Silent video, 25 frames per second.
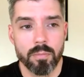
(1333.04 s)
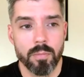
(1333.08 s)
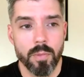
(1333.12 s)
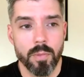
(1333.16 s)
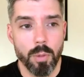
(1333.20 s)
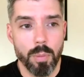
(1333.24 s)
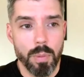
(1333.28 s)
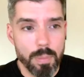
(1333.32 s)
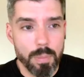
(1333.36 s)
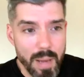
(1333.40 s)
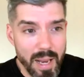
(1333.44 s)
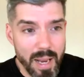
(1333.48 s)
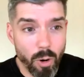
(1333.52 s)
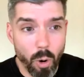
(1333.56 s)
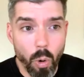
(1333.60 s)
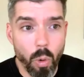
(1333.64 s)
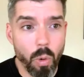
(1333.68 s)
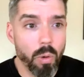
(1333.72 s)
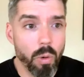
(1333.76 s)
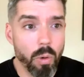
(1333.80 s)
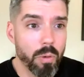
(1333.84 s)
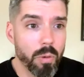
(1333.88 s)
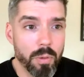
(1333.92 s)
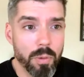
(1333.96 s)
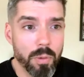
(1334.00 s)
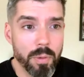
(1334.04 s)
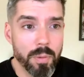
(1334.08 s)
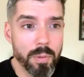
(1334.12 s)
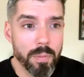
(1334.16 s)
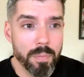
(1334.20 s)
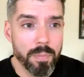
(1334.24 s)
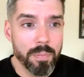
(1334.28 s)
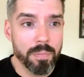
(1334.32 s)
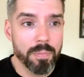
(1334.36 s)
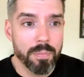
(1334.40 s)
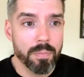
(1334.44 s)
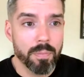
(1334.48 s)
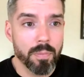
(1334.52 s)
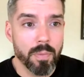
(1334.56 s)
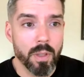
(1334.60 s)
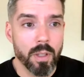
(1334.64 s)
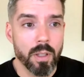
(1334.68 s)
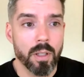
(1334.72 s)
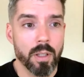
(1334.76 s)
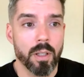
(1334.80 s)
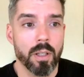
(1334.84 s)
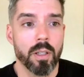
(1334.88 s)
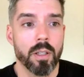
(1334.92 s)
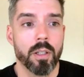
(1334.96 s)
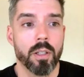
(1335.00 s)
You've been made whole.
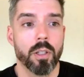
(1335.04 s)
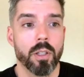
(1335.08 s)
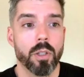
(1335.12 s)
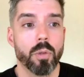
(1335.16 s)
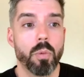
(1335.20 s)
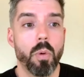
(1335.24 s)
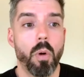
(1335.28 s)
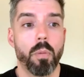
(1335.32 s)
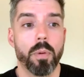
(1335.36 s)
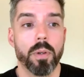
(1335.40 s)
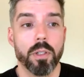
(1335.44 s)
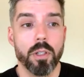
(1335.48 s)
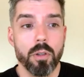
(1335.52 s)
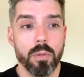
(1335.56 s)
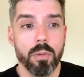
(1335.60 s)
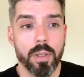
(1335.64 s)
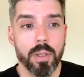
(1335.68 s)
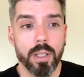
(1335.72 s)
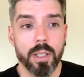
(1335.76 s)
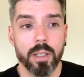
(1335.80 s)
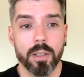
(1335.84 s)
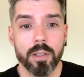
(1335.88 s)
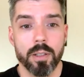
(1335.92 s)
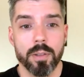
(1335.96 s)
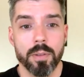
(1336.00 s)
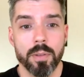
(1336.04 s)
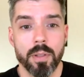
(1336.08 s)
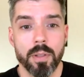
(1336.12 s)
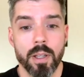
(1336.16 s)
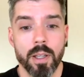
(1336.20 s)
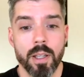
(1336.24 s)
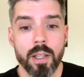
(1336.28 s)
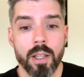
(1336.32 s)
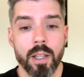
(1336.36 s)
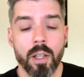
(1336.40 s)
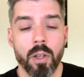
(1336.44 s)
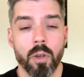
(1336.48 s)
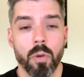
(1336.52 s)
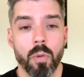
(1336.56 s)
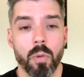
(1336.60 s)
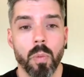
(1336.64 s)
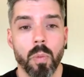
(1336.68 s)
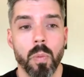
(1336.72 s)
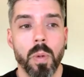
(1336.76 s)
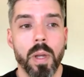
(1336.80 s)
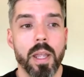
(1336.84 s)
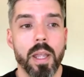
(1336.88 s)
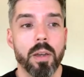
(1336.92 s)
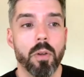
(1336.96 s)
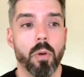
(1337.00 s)
So what we're doing
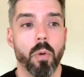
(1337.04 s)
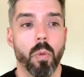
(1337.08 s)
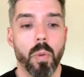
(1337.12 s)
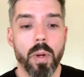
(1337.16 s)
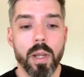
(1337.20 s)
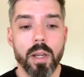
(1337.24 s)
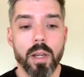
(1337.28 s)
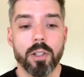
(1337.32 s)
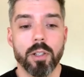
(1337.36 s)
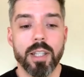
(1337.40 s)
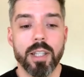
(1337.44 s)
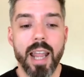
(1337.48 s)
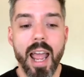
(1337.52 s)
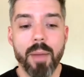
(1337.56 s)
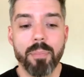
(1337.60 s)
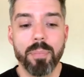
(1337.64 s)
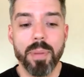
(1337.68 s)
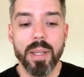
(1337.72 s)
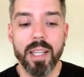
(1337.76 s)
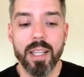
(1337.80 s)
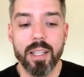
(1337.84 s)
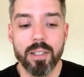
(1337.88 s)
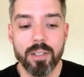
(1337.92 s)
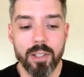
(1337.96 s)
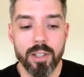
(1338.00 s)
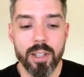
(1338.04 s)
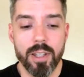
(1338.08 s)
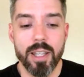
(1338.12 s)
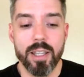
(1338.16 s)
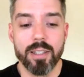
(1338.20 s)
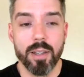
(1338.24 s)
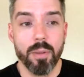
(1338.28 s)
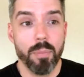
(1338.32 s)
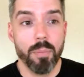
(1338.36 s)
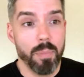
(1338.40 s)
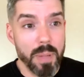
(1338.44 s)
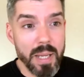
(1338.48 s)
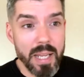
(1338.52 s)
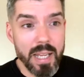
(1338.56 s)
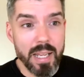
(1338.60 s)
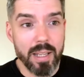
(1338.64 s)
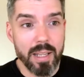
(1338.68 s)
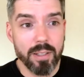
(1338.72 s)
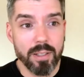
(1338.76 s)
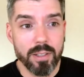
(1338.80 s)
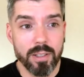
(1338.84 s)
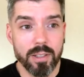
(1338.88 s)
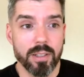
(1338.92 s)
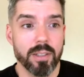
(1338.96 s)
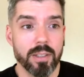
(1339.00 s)
when we are tapping into this
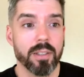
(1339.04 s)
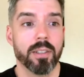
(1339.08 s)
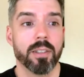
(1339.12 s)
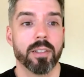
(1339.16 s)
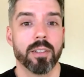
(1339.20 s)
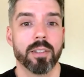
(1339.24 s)
peace,